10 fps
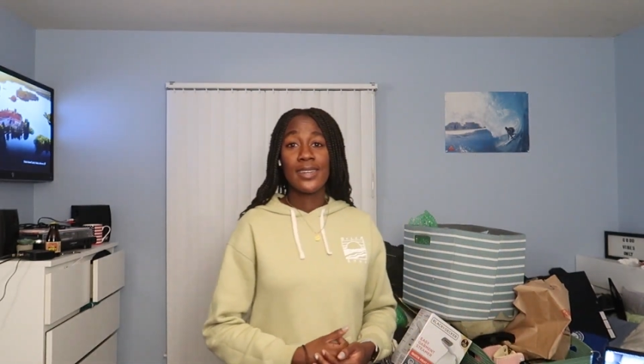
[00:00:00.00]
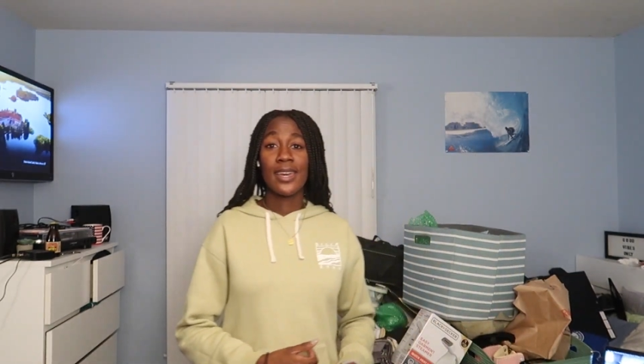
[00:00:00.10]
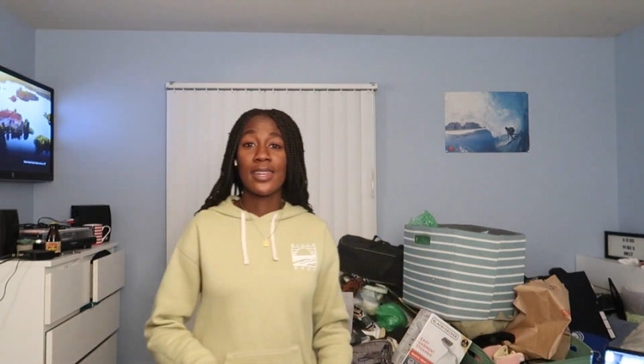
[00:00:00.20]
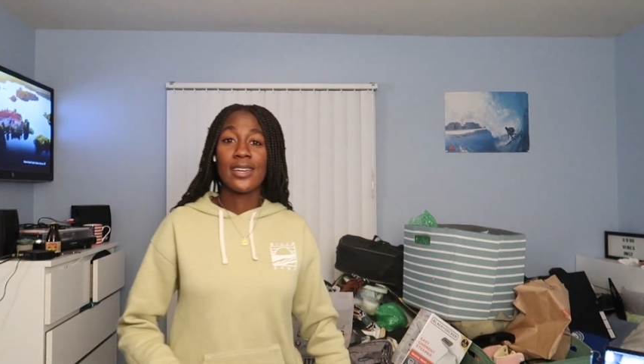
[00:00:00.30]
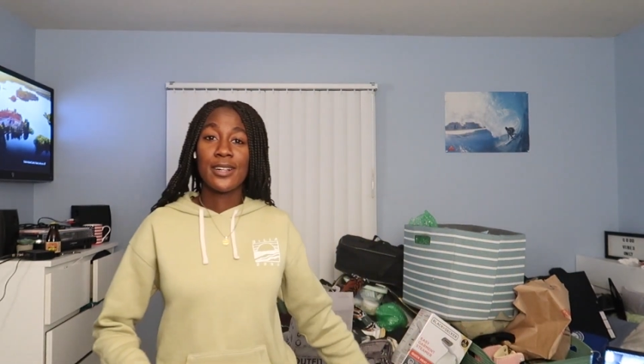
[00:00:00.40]

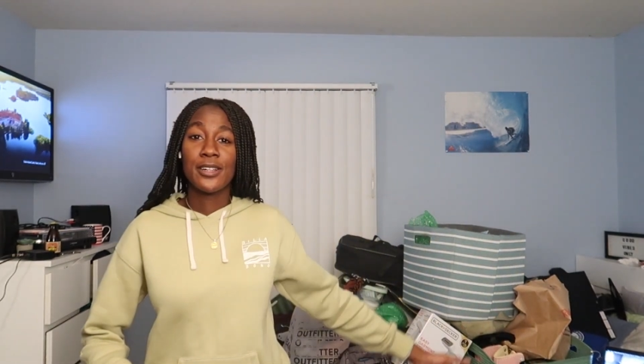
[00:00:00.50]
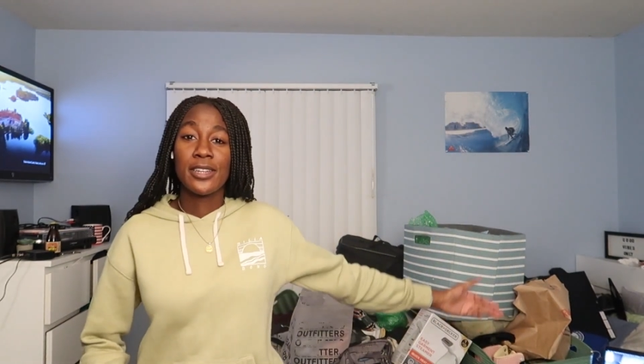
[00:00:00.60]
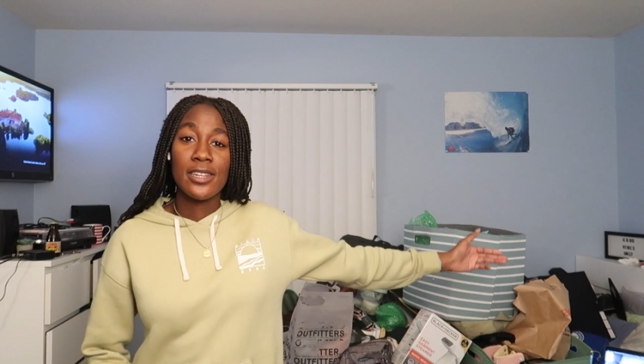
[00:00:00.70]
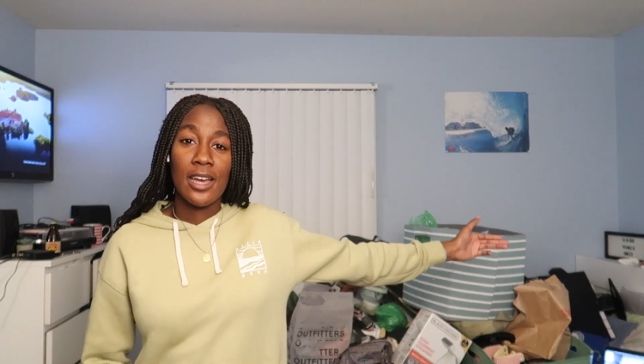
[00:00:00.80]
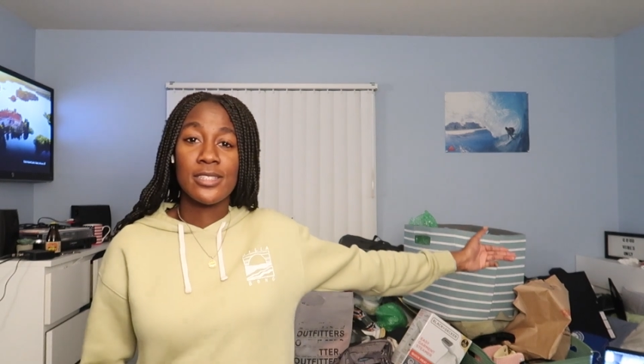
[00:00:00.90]
getting
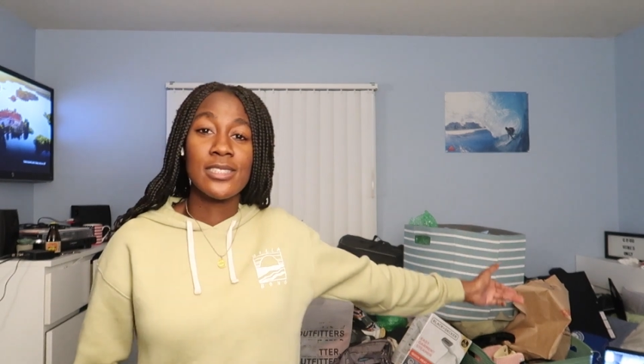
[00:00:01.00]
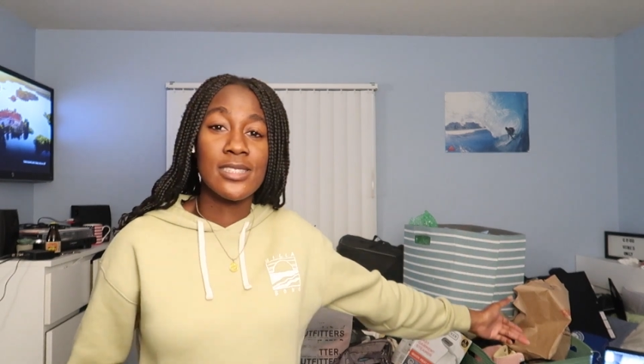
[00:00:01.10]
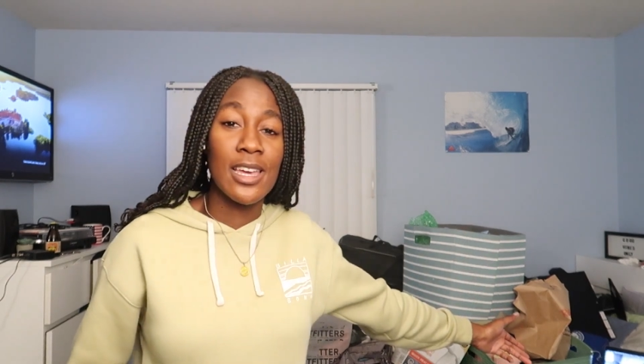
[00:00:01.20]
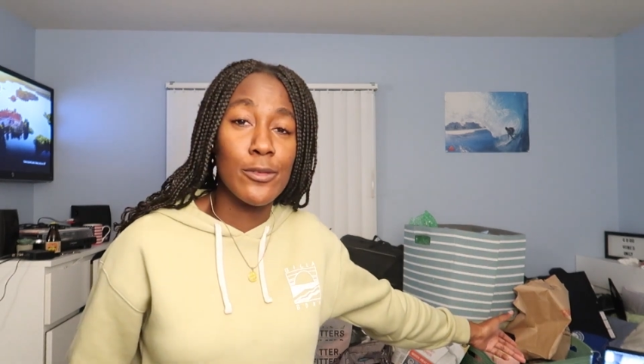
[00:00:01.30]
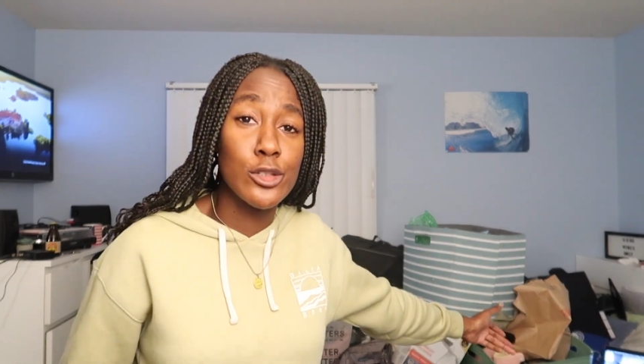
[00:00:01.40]
clean. As you can
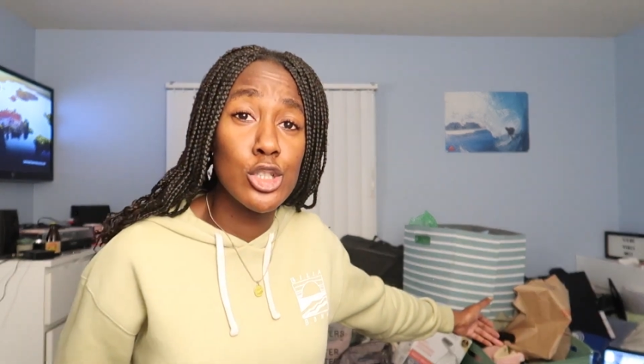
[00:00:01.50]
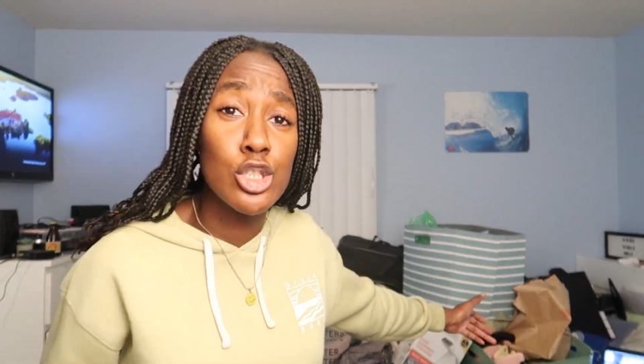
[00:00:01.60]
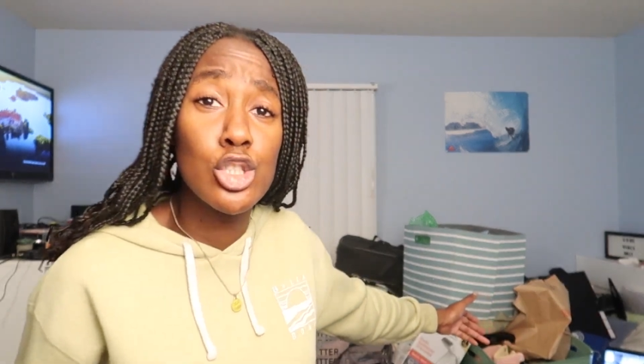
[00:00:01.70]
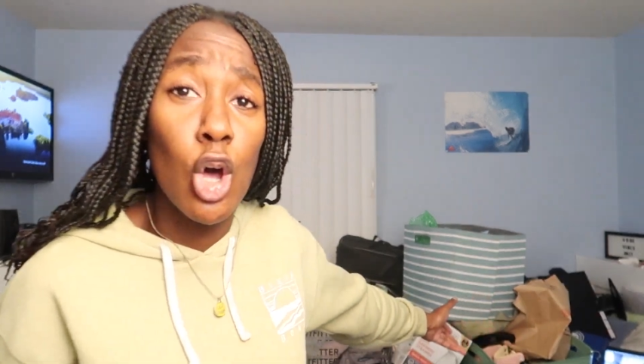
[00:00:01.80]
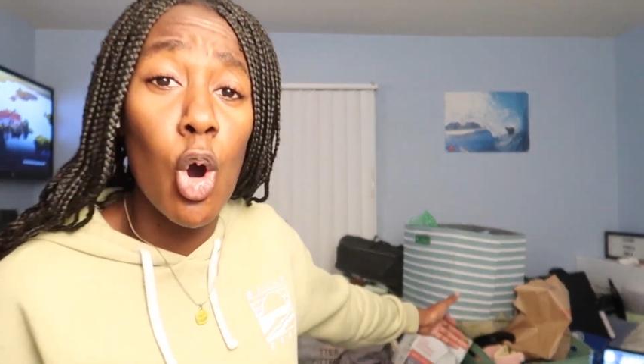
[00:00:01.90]
see, I have
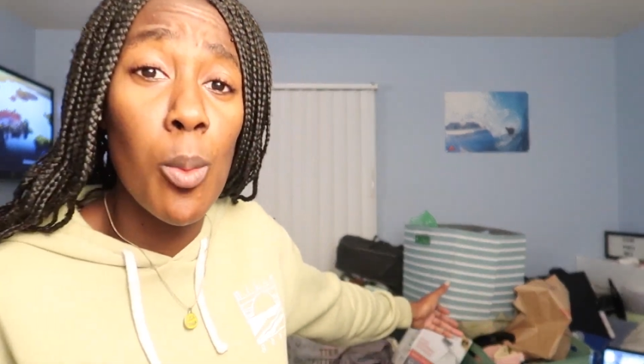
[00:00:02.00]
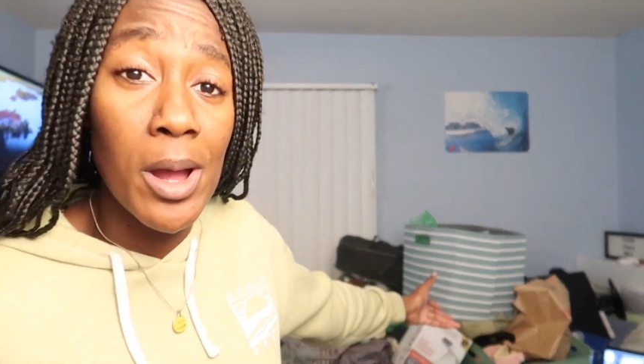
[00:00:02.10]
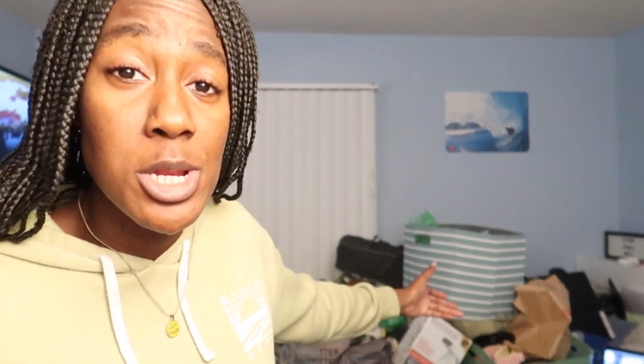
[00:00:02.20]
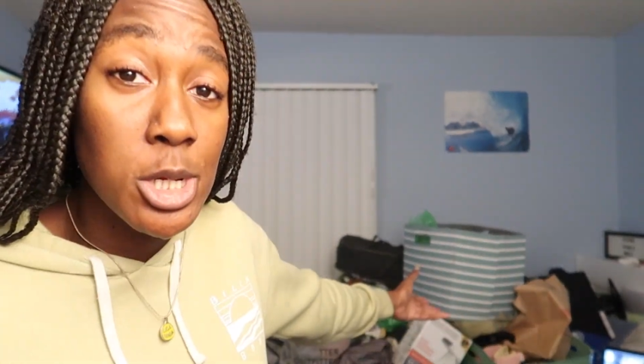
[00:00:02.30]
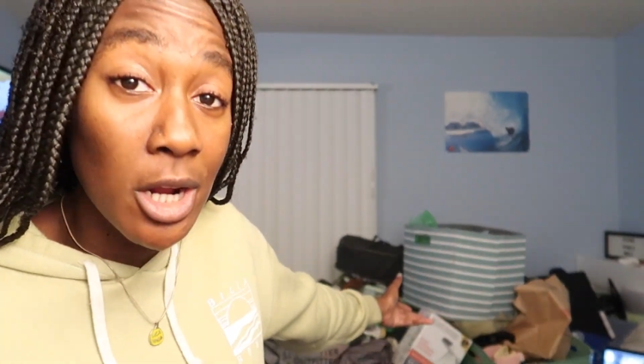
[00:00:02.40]
so
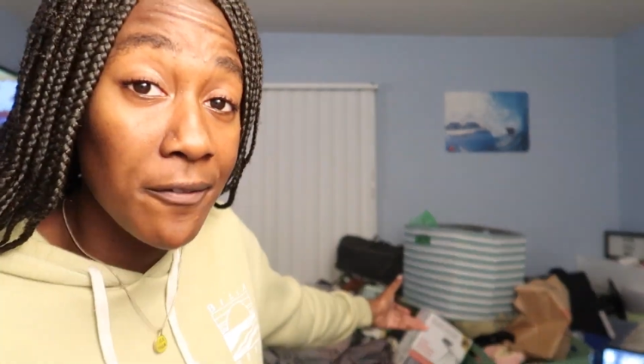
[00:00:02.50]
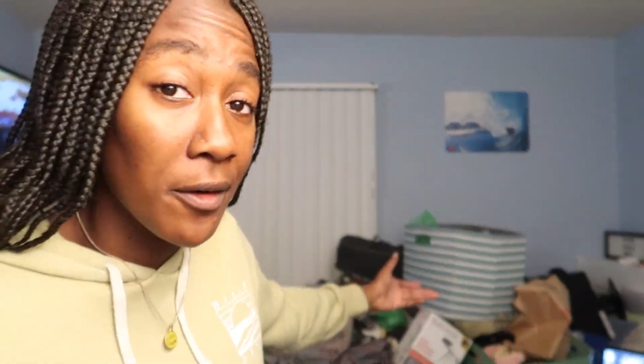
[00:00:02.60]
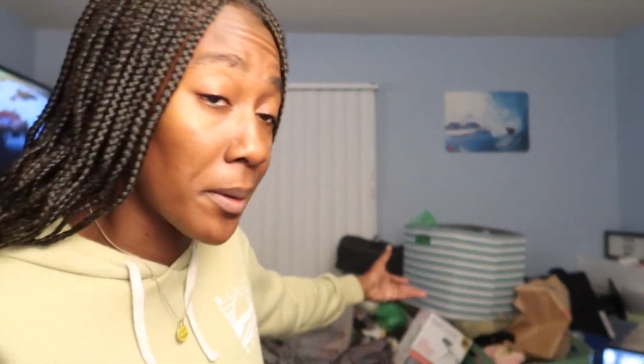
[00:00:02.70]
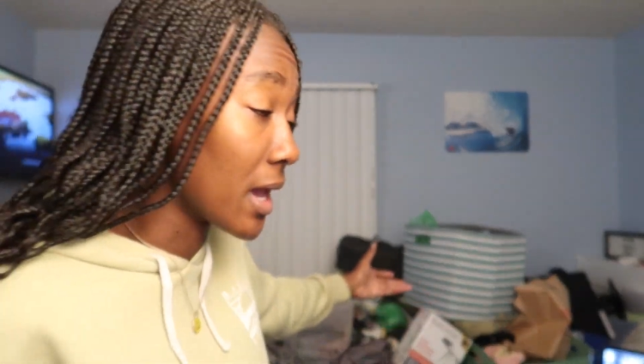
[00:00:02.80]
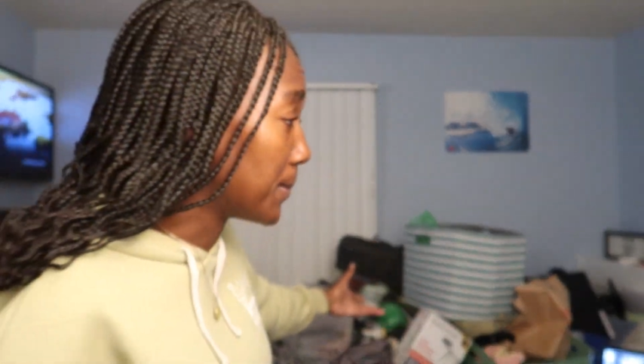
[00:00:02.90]
much stuff
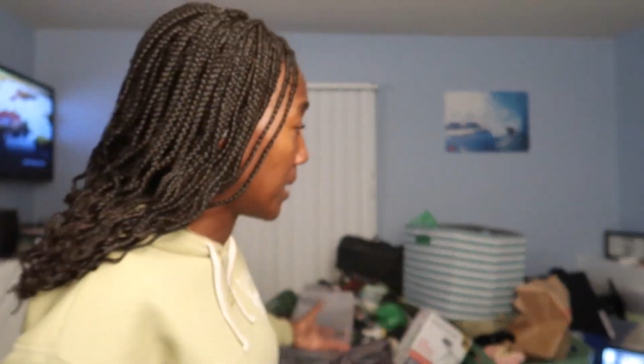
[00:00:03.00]
on my